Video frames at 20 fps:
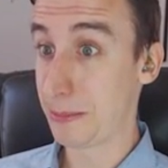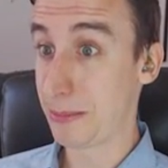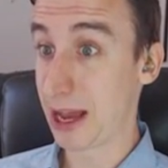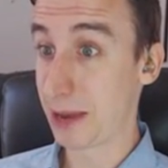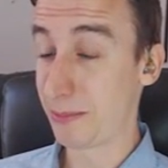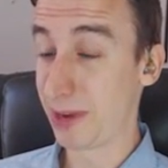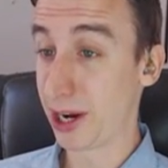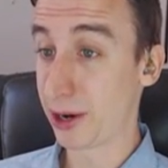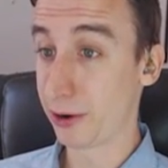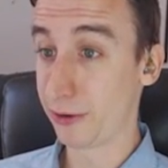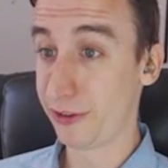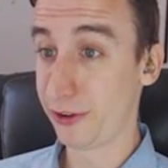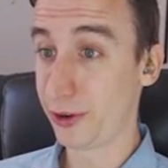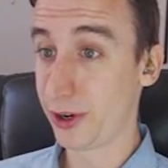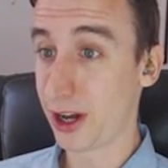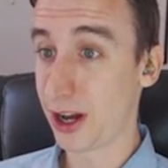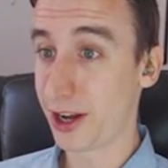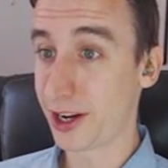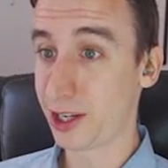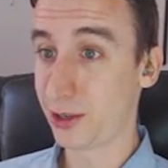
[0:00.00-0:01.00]
my microphone
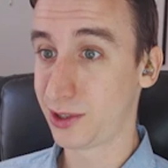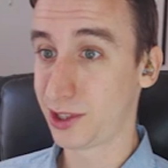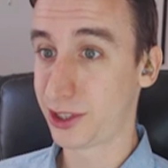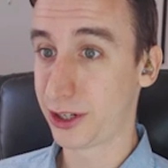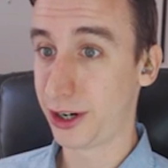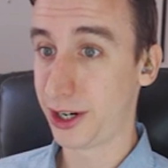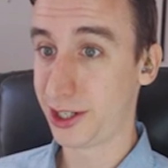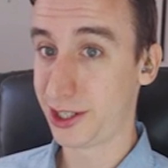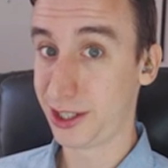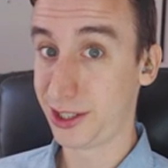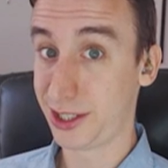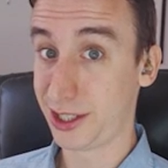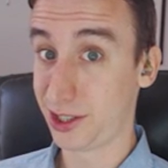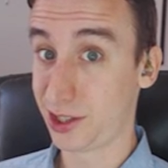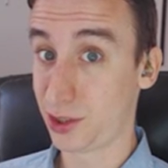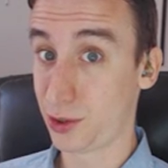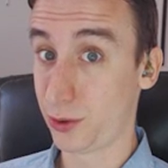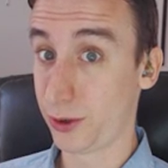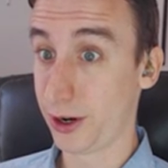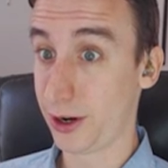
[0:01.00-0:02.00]
audio started to
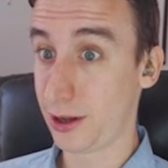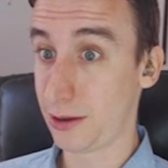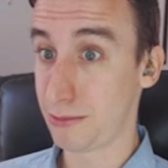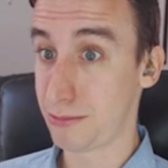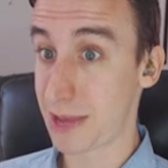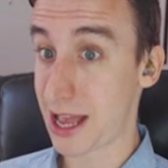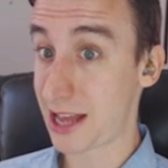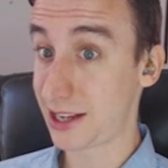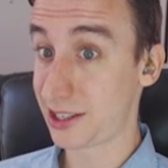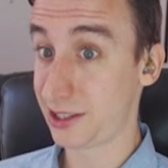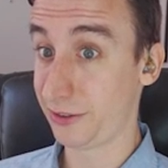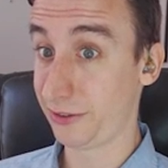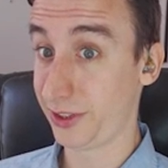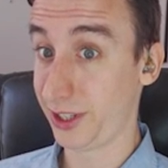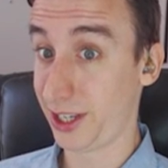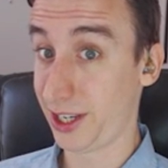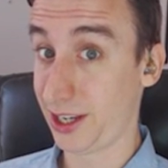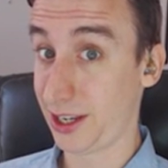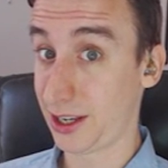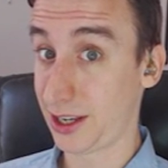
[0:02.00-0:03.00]
distort
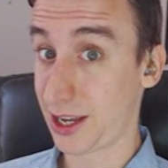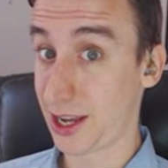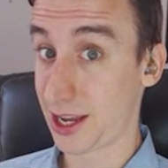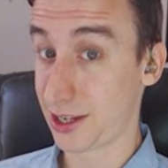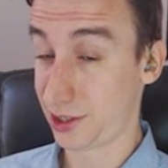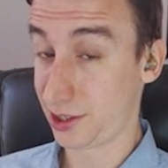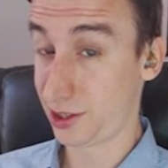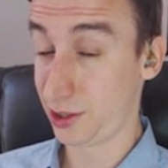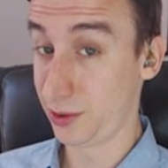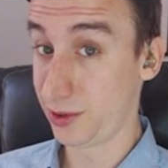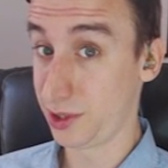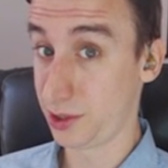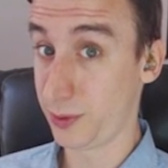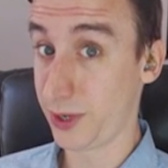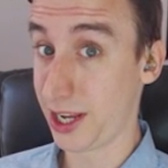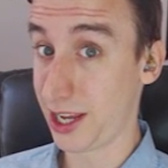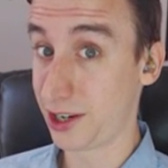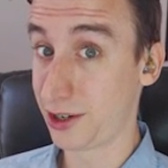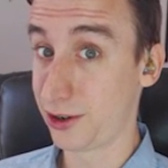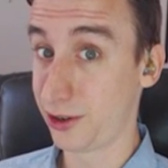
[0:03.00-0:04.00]
massively as soon as
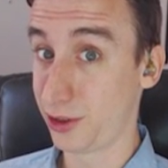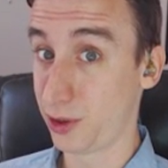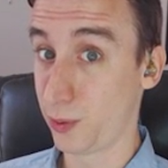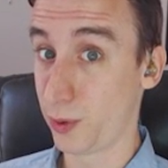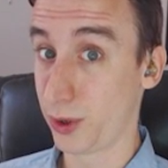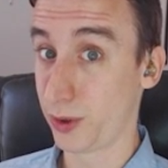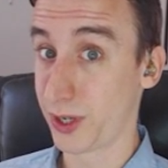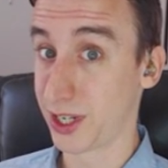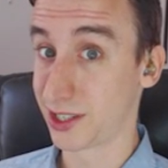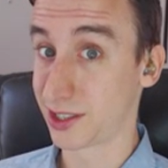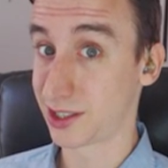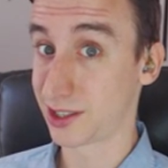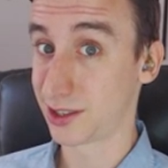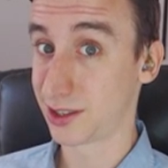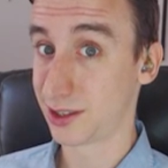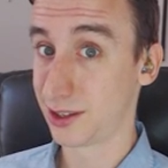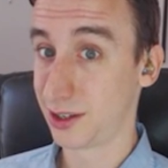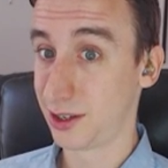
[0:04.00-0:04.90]
we entered the ruins.